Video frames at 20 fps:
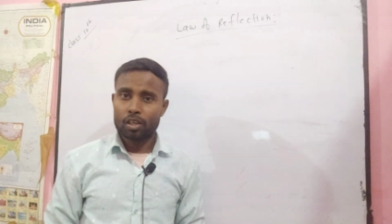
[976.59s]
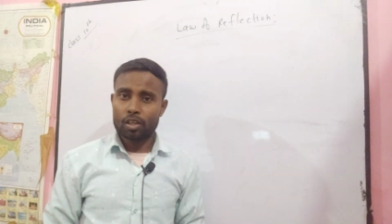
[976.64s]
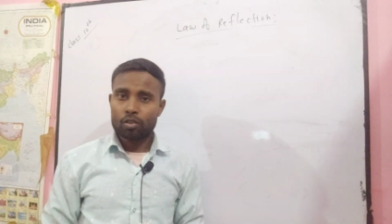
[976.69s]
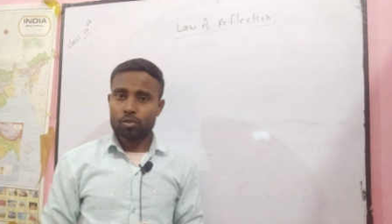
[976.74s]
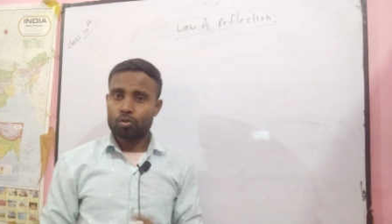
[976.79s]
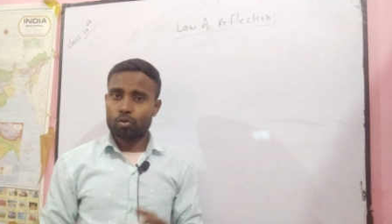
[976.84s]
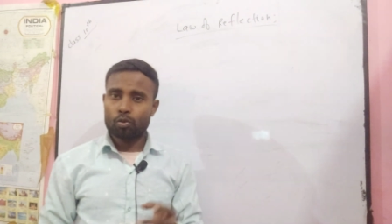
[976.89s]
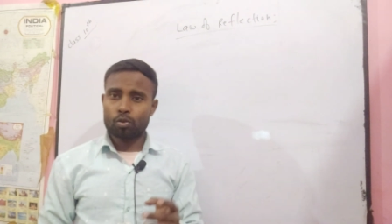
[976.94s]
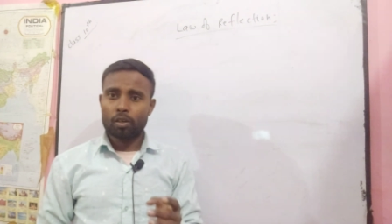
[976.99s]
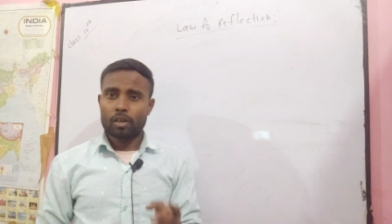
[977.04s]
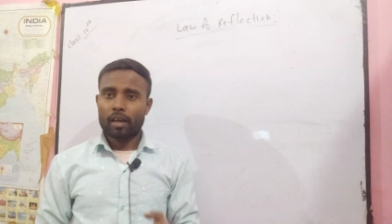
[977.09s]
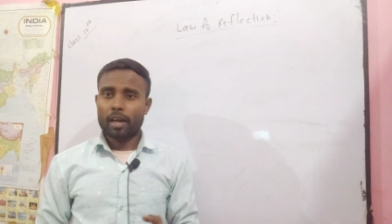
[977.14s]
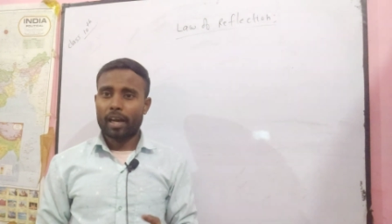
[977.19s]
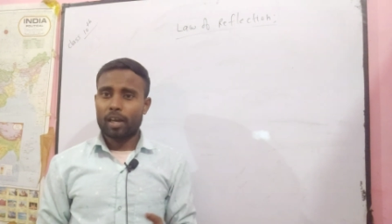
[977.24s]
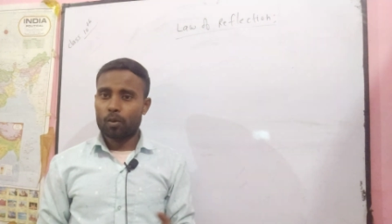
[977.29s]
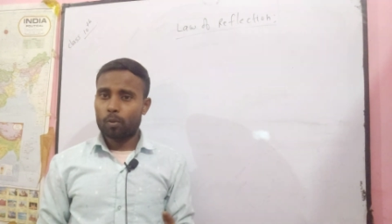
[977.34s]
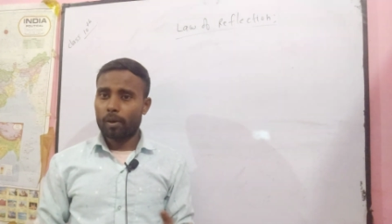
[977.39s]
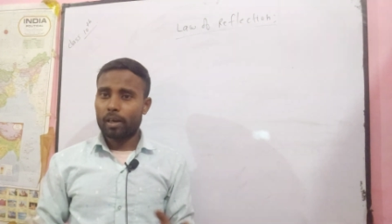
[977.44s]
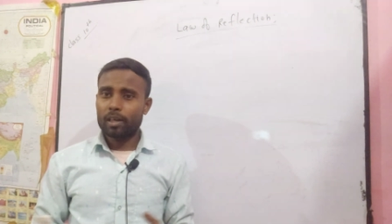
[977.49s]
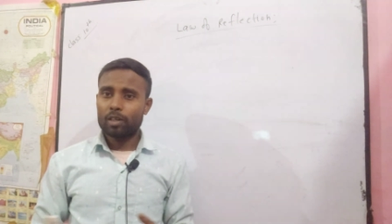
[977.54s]
So
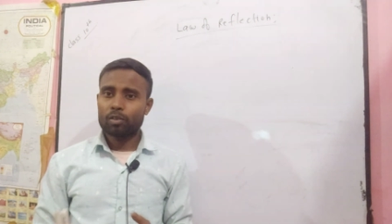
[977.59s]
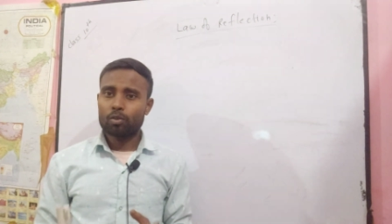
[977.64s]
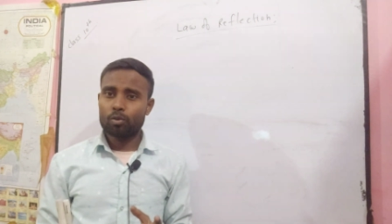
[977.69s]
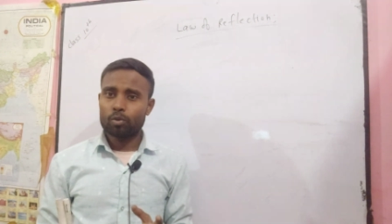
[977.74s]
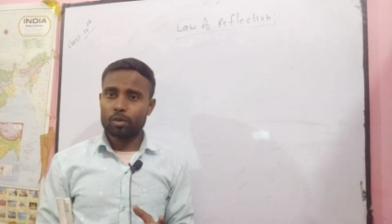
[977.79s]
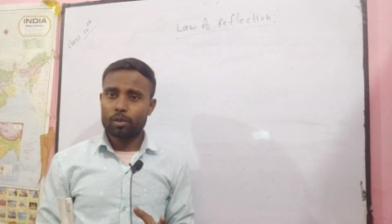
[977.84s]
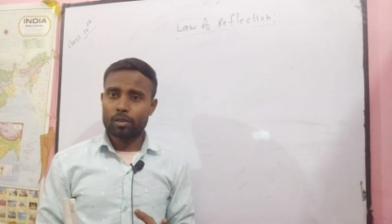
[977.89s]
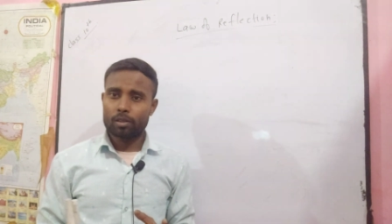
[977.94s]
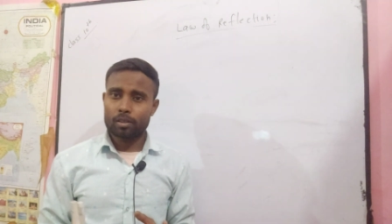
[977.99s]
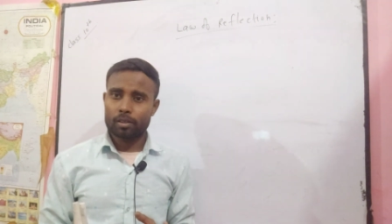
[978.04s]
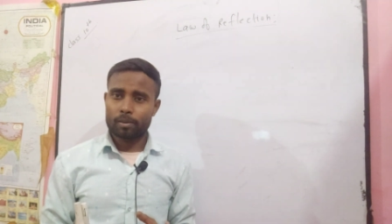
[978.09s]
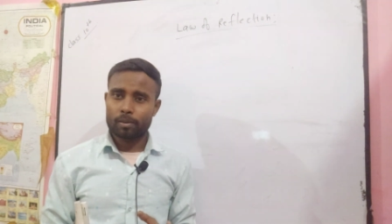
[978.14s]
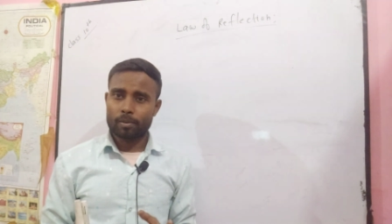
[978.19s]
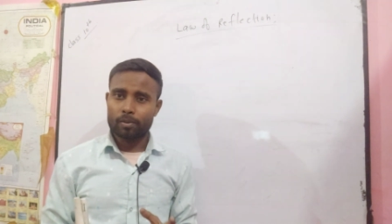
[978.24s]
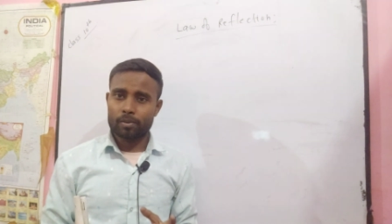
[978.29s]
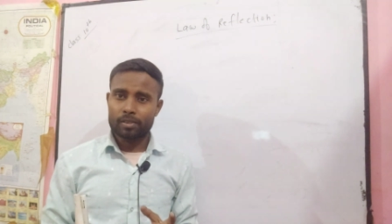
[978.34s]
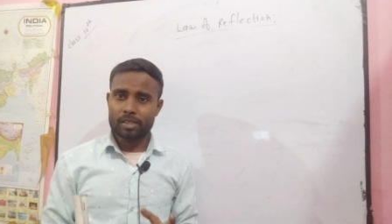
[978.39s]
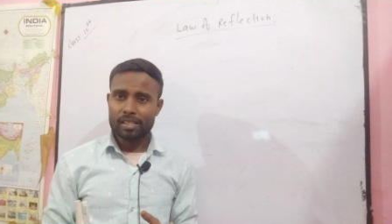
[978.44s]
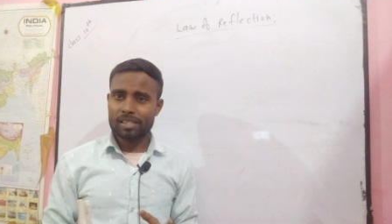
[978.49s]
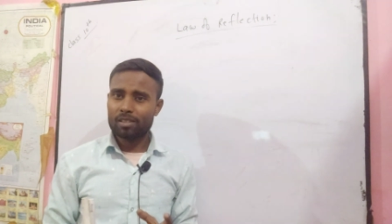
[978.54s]
I want to
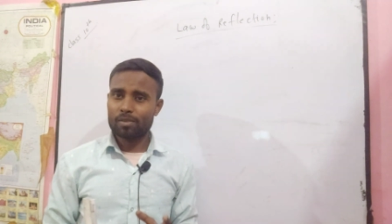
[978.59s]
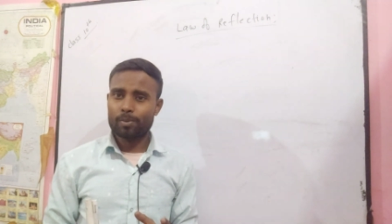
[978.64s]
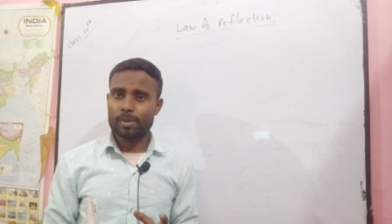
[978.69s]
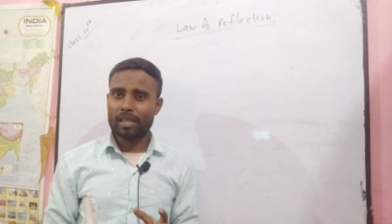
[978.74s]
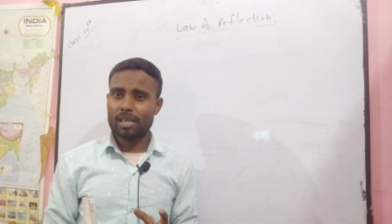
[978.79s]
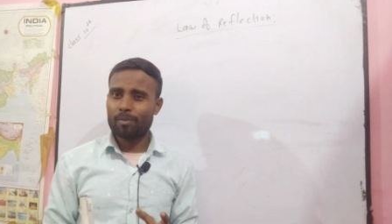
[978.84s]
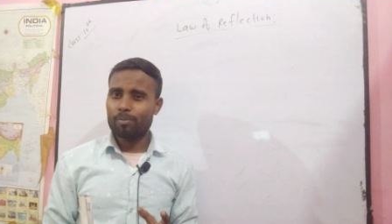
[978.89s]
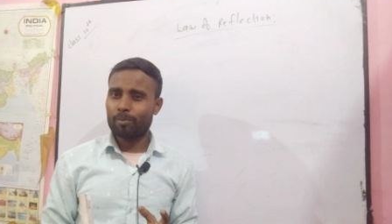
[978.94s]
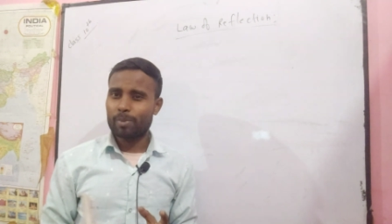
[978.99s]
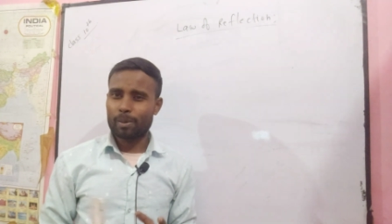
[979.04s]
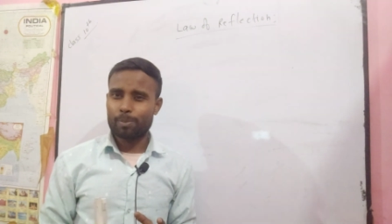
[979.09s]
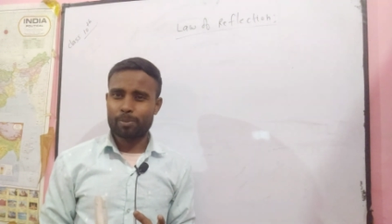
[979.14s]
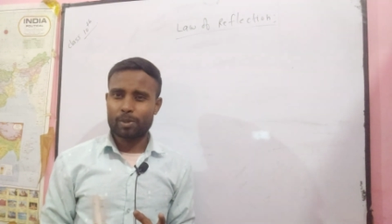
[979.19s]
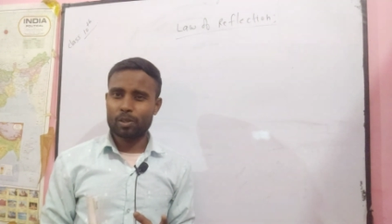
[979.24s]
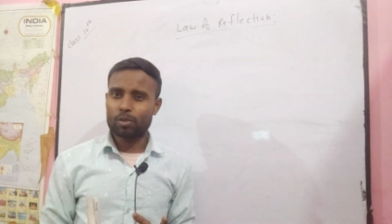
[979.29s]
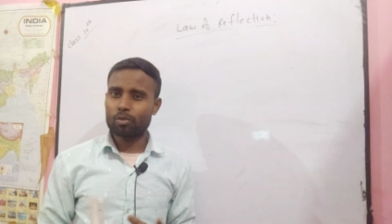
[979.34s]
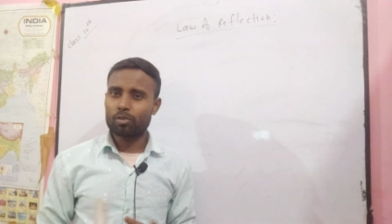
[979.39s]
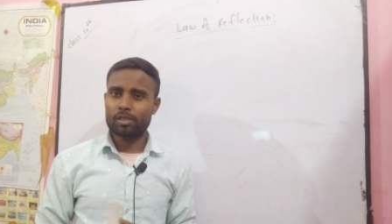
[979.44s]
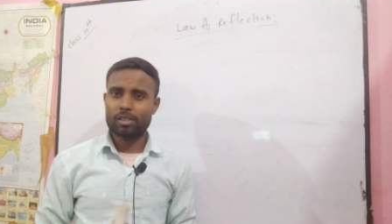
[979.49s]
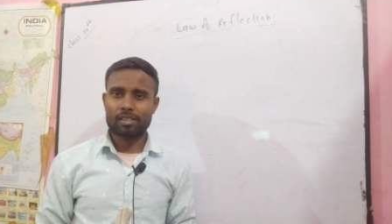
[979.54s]
just become
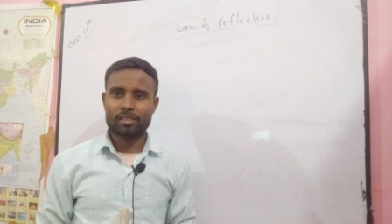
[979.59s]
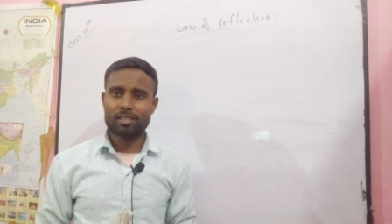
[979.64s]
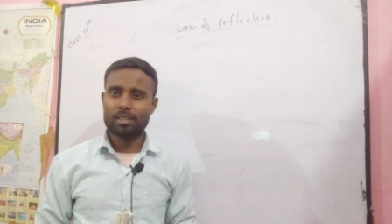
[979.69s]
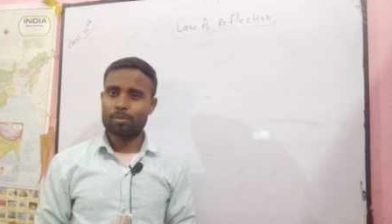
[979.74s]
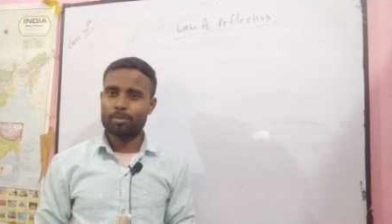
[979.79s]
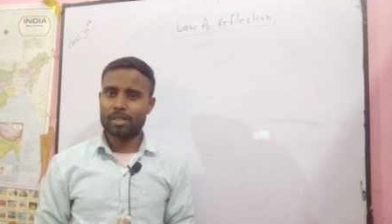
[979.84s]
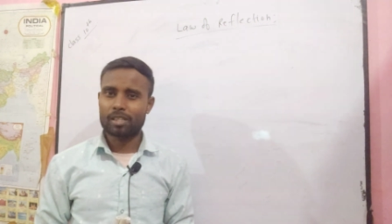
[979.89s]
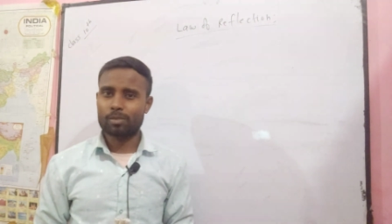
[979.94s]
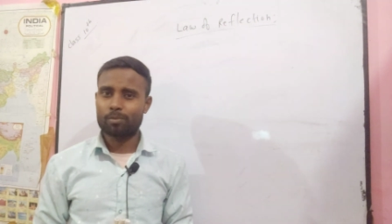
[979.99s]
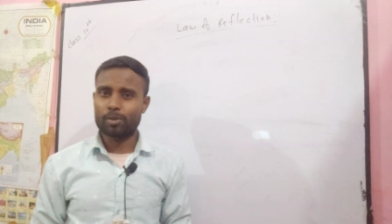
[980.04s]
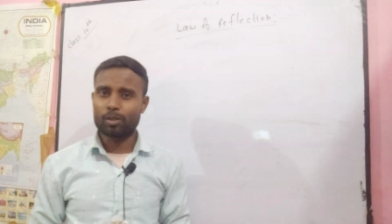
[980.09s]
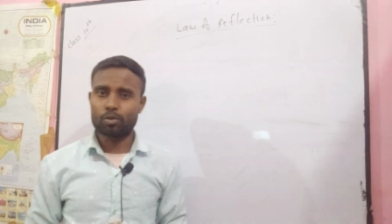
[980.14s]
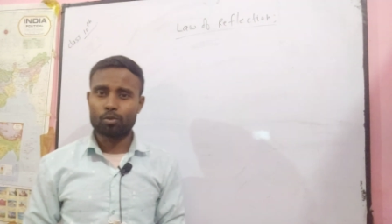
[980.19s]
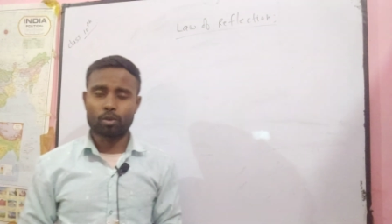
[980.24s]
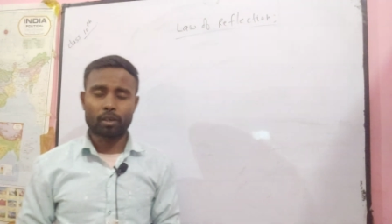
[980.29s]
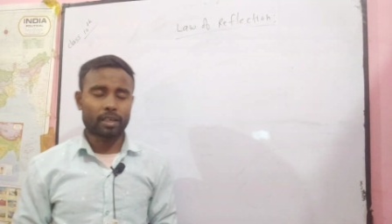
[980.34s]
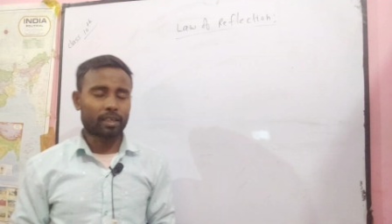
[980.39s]
15 to 16 minutes video,